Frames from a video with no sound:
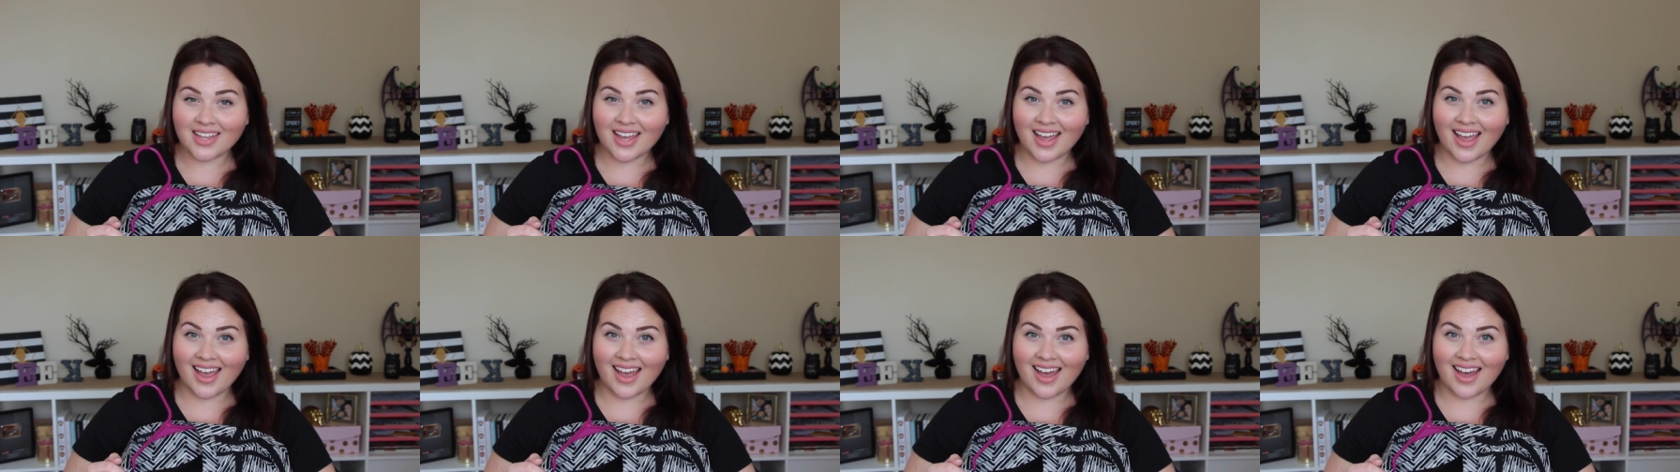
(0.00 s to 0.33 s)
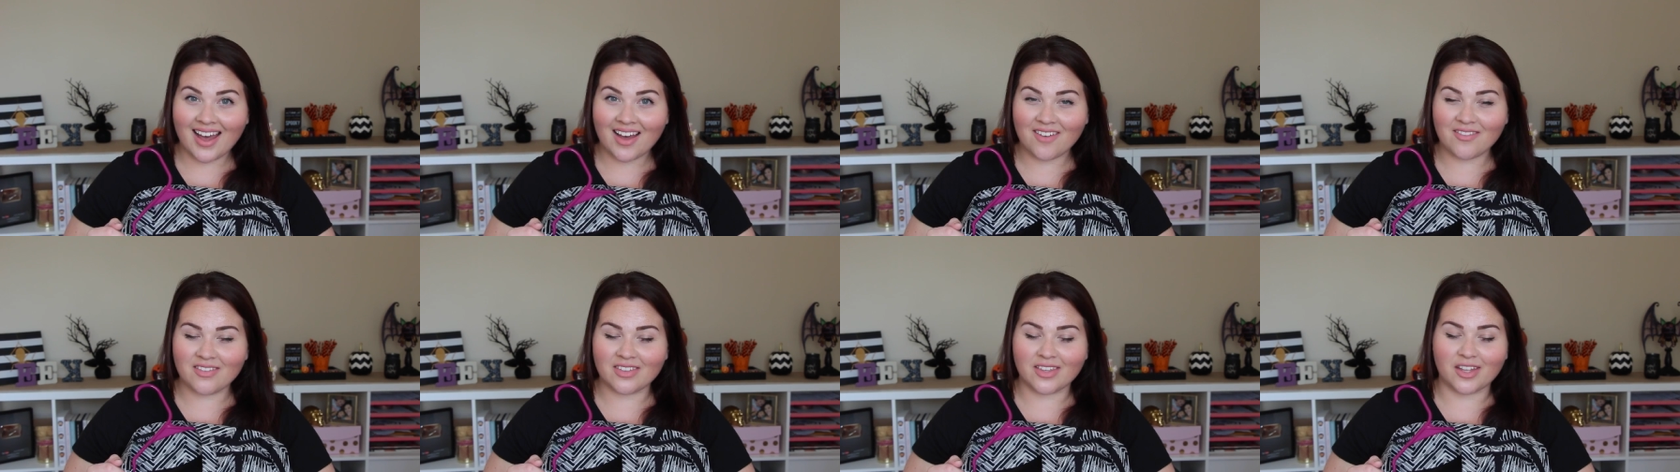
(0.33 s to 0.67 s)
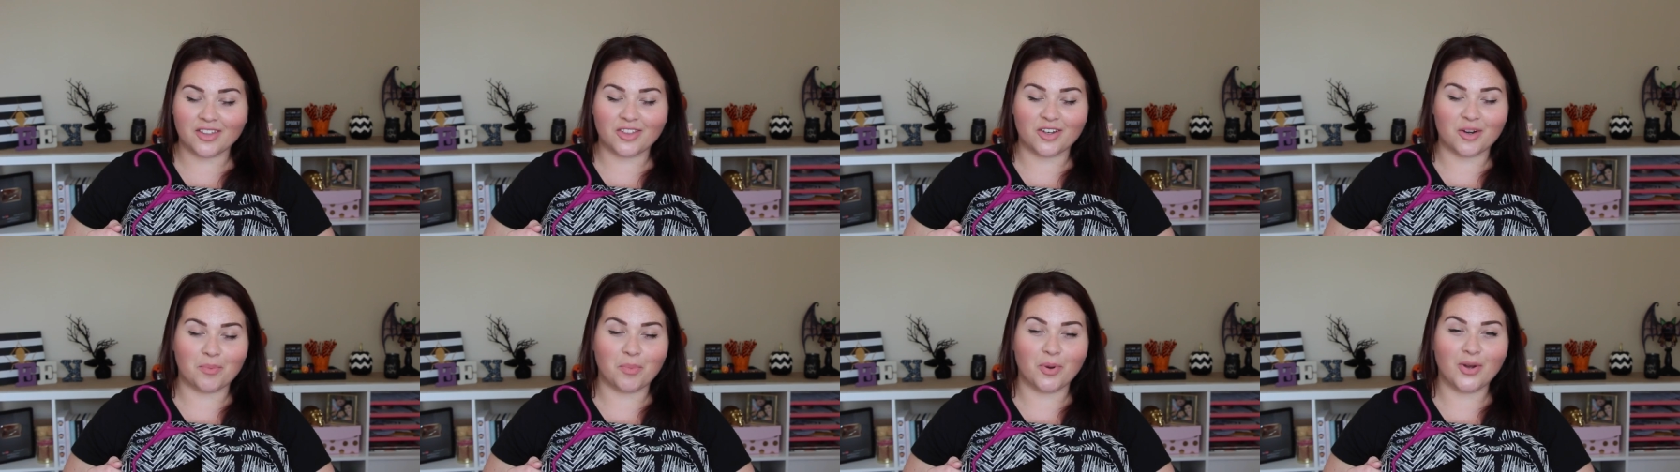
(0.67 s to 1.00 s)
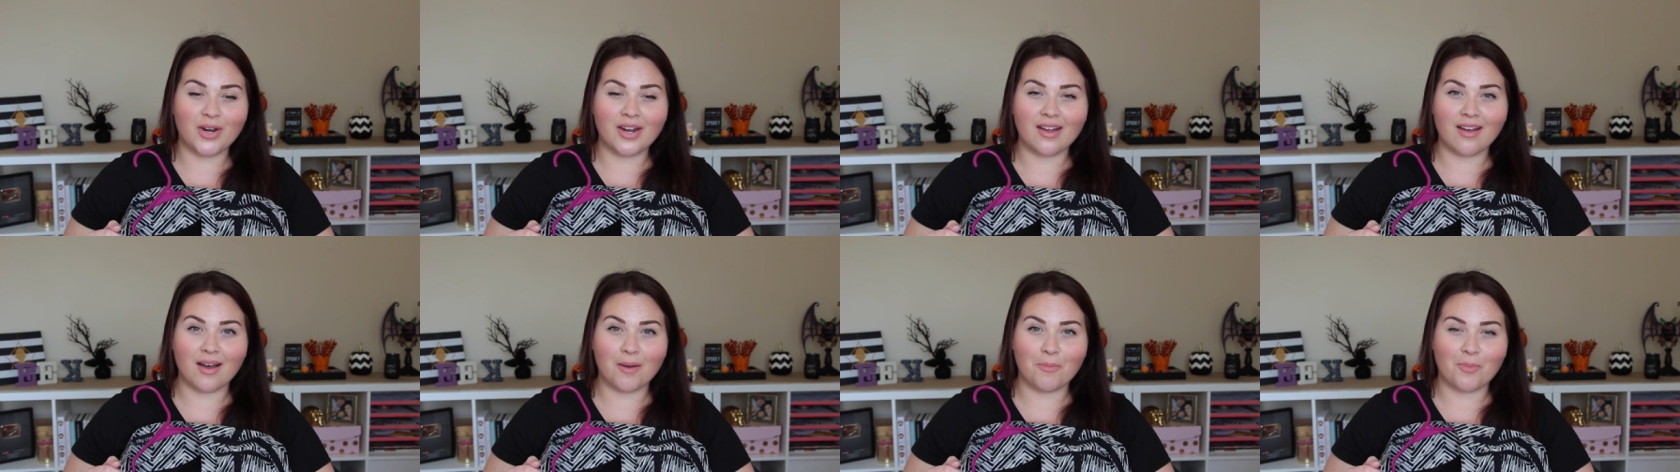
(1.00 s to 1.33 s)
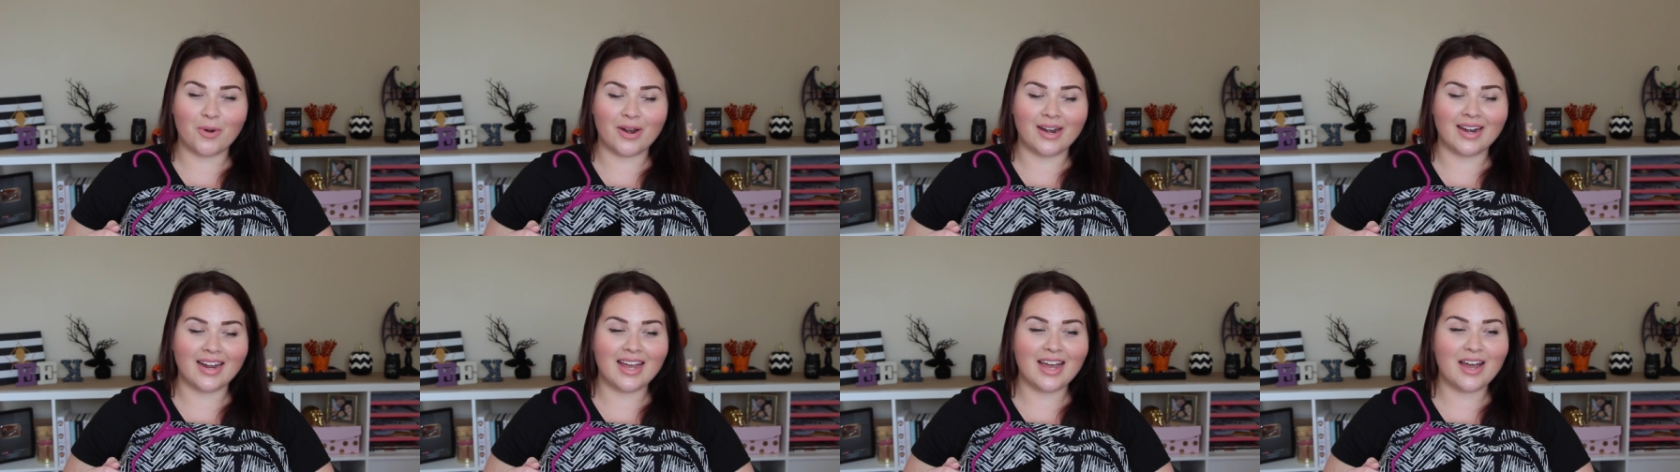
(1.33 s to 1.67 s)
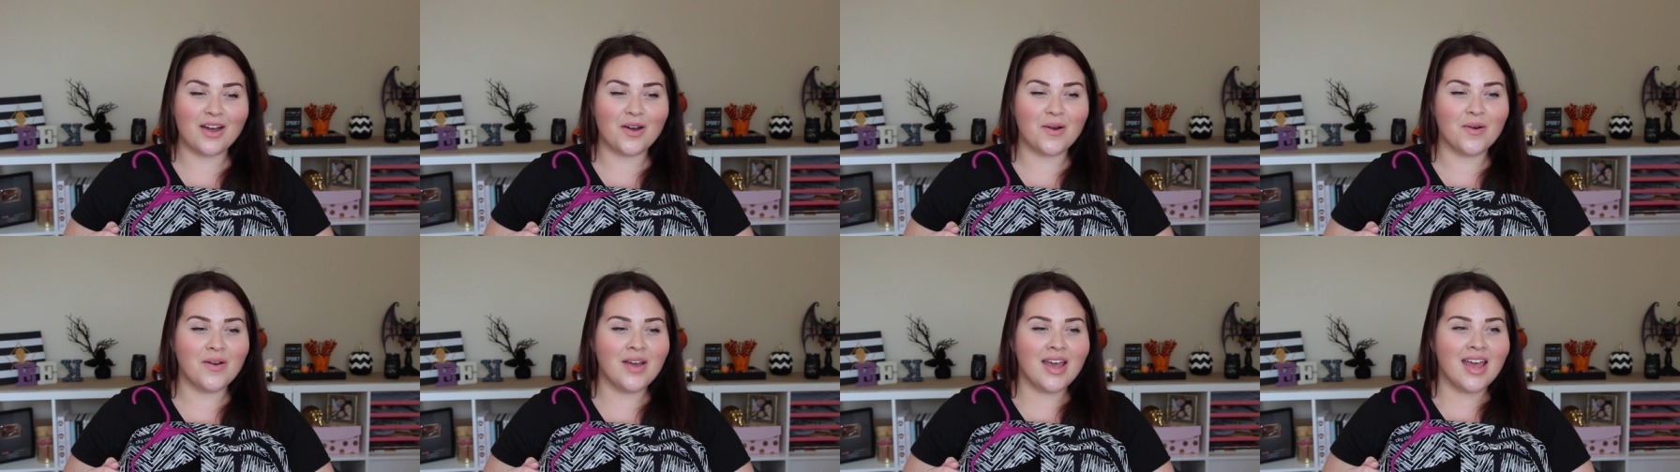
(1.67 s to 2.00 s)
they have and that they're putting up right
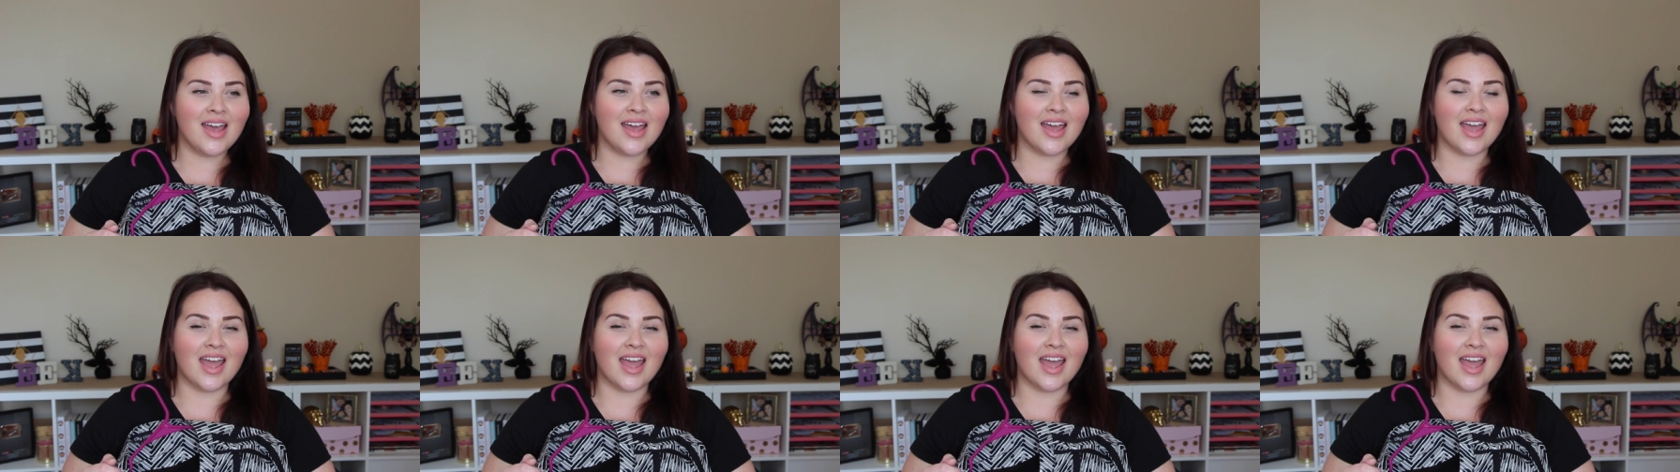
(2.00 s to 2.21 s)
now.